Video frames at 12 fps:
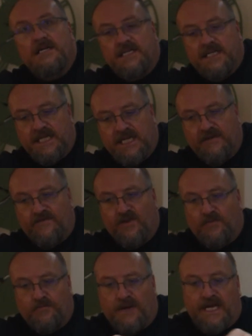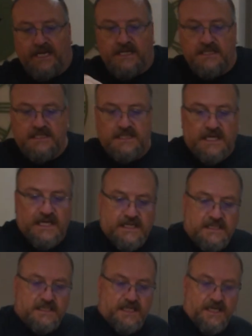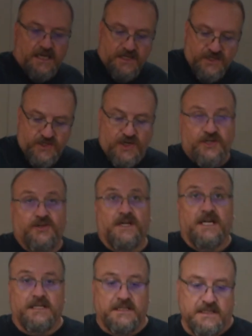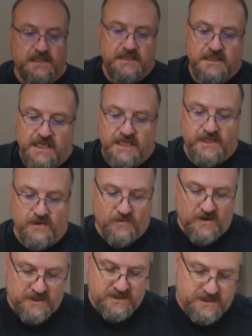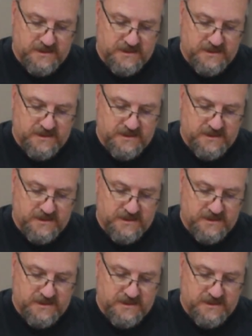to give your baker's yeast nutrients in the wash.